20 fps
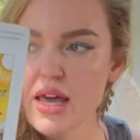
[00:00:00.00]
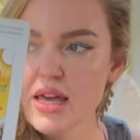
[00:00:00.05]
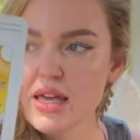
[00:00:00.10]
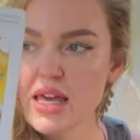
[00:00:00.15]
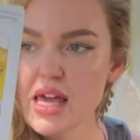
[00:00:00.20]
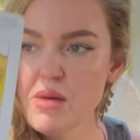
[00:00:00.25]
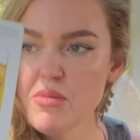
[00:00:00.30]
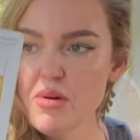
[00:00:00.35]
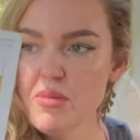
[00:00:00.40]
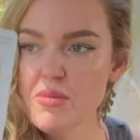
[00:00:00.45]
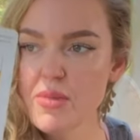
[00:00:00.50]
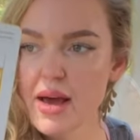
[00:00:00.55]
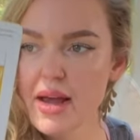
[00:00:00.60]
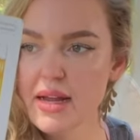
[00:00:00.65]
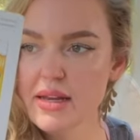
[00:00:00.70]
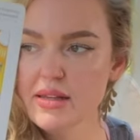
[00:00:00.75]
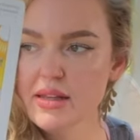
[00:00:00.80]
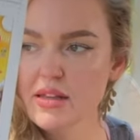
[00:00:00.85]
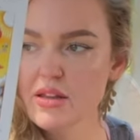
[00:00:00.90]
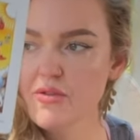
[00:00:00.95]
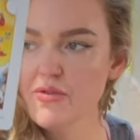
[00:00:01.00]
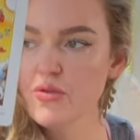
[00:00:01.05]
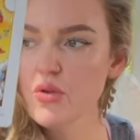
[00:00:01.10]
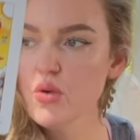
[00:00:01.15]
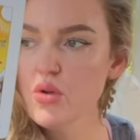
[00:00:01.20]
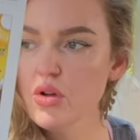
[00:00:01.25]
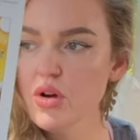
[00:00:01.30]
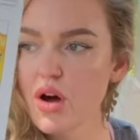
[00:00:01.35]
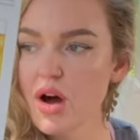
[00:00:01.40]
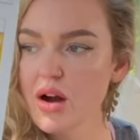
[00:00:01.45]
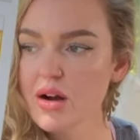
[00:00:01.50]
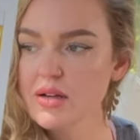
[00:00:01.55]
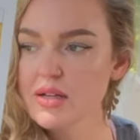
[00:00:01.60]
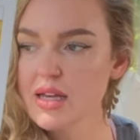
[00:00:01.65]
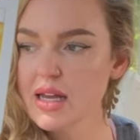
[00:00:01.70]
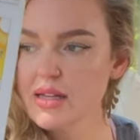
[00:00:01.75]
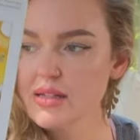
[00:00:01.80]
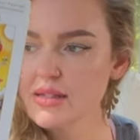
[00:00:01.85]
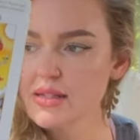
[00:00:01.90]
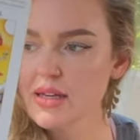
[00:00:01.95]
Keep in mind that the Fool card
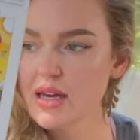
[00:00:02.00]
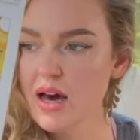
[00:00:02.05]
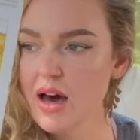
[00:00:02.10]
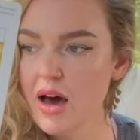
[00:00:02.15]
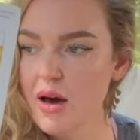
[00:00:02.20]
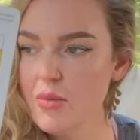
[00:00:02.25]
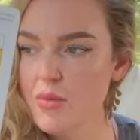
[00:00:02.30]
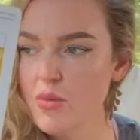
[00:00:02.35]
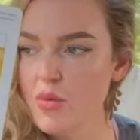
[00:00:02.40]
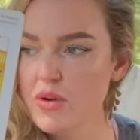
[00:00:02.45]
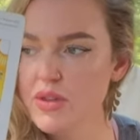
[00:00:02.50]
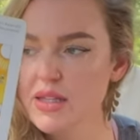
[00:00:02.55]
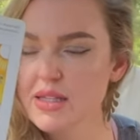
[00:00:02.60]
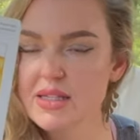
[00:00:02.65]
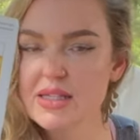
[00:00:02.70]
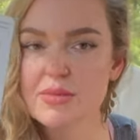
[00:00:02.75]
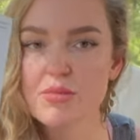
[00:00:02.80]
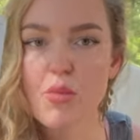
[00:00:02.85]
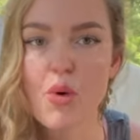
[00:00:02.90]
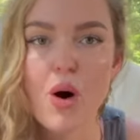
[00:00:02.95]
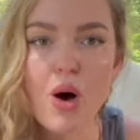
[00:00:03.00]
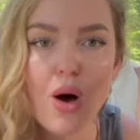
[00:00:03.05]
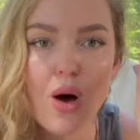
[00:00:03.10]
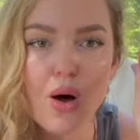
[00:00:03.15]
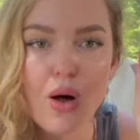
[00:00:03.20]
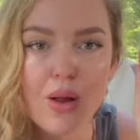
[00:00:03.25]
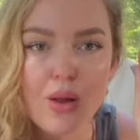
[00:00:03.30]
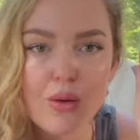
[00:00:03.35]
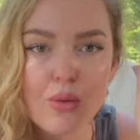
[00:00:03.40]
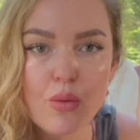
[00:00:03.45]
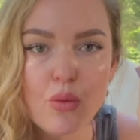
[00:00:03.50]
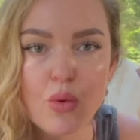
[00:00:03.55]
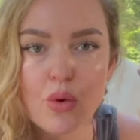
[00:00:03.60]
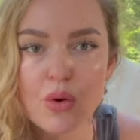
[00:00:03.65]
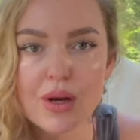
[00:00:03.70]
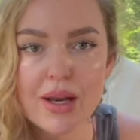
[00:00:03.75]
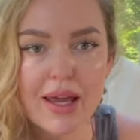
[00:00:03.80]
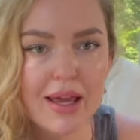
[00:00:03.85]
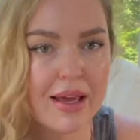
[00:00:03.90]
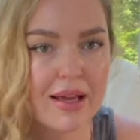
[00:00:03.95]
does come with a small
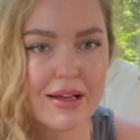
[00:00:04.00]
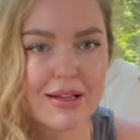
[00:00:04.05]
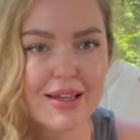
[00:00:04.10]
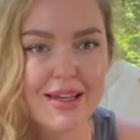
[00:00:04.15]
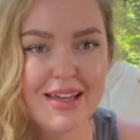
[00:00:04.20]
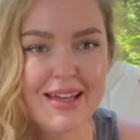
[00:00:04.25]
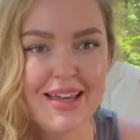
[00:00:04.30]
warning,